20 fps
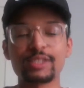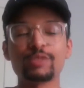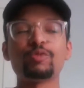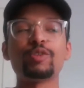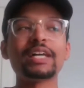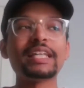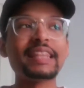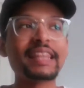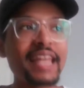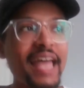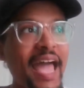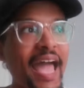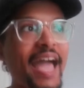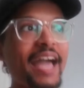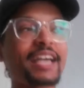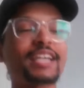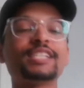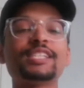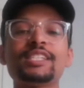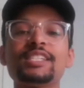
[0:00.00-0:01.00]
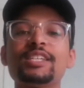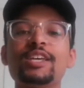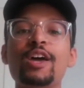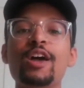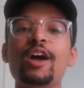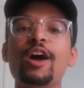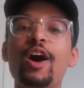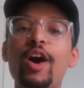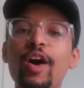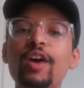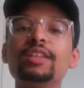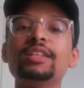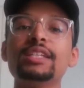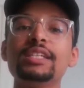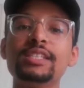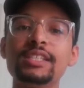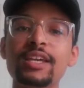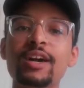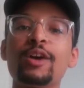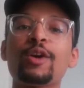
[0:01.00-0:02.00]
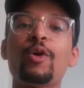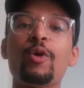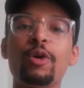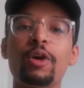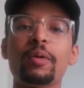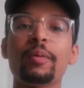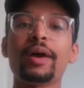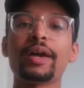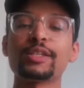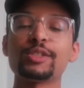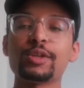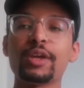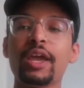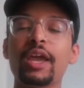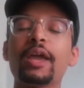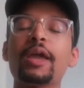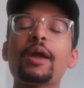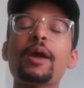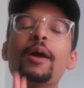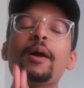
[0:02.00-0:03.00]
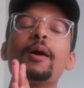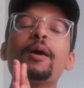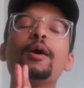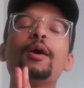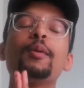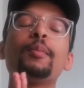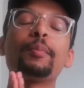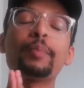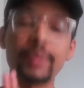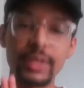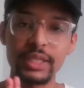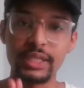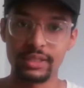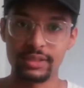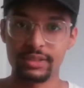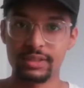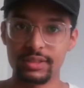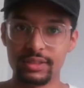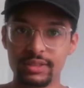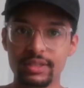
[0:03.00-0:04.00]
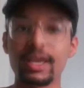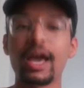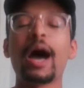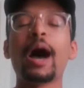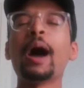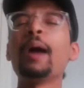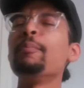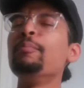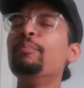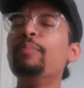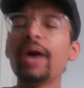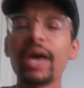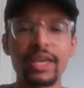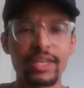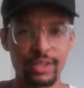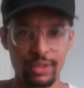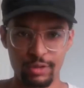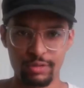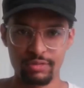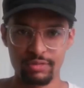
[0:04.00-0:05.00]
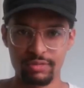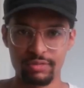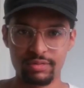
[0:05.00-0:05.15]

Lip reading: Relax on these young quarterbacks, okay? Please. I beg you.